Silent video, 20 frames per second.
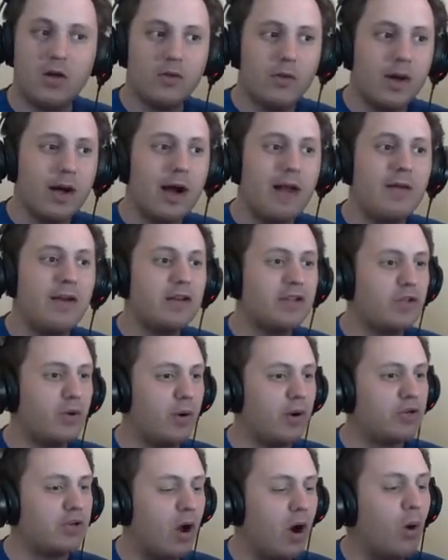Why are these
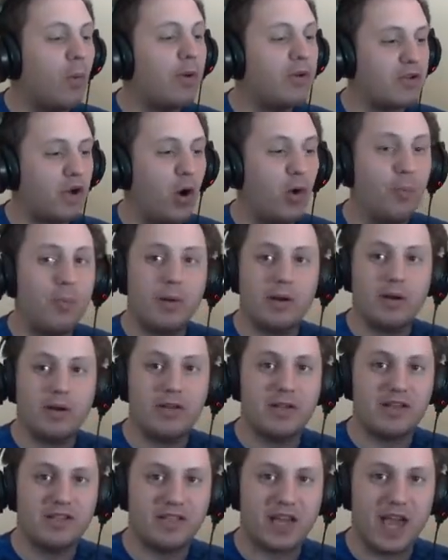doors always open
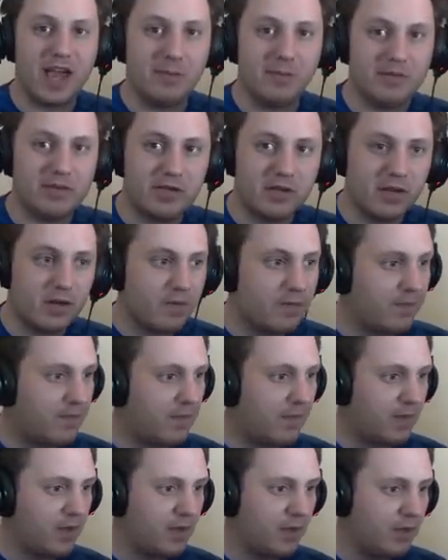in these games?
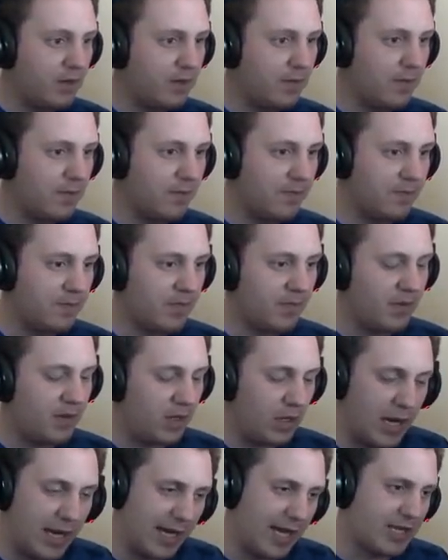Hello?
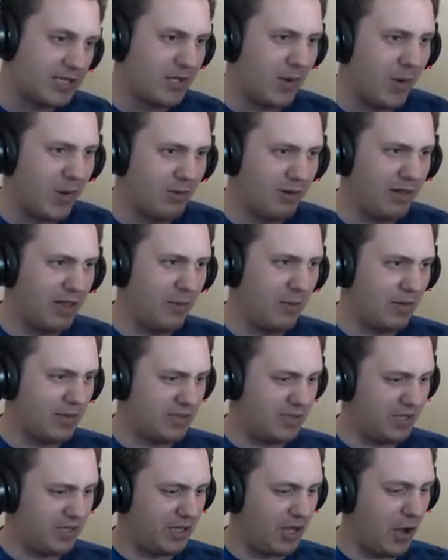I guess no one really
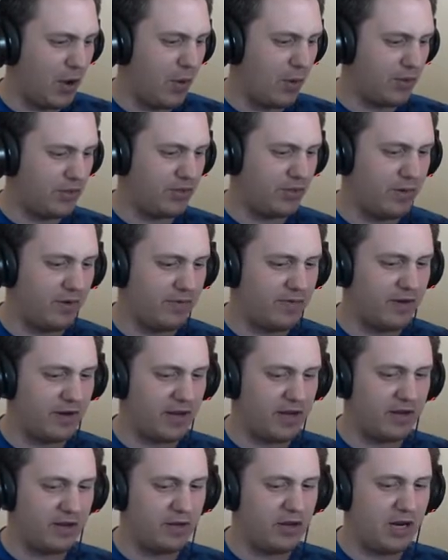wants to go to a
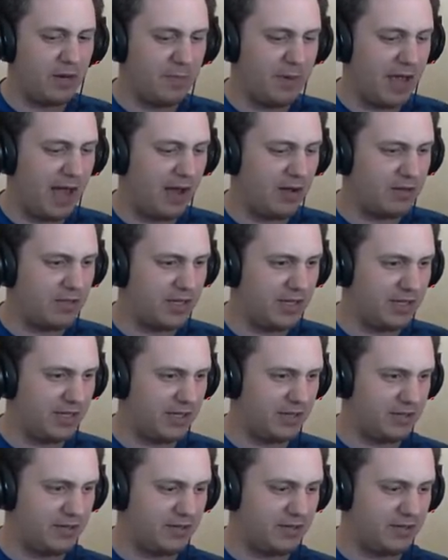freaking creepy probably house. Probably should have